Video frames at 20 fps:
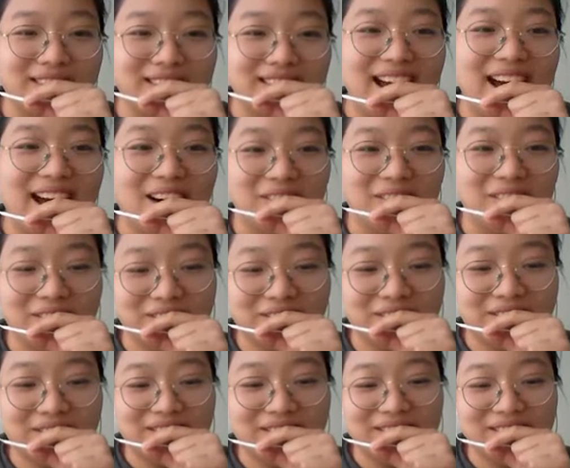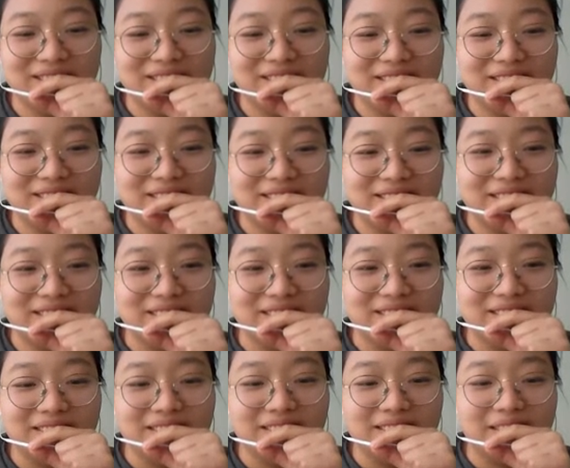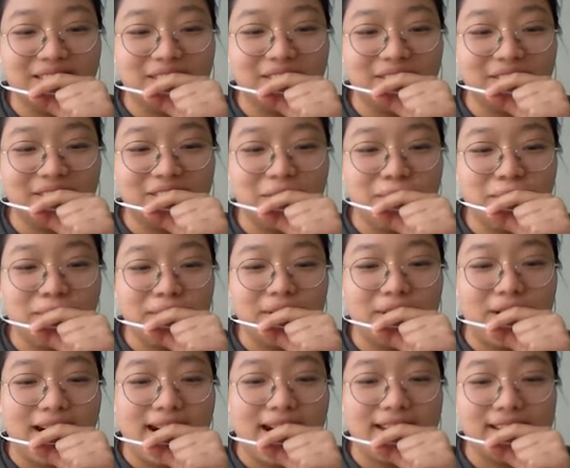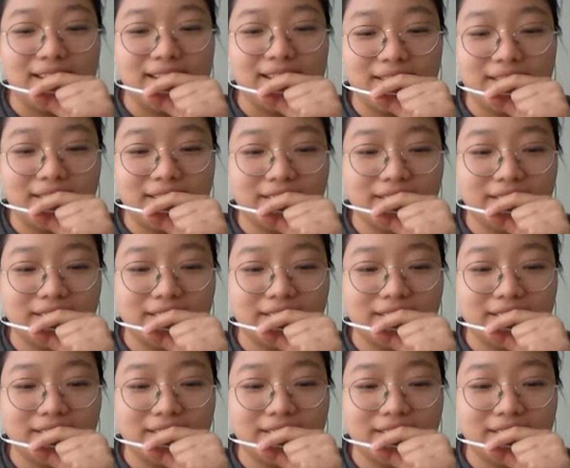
now. So open your editor.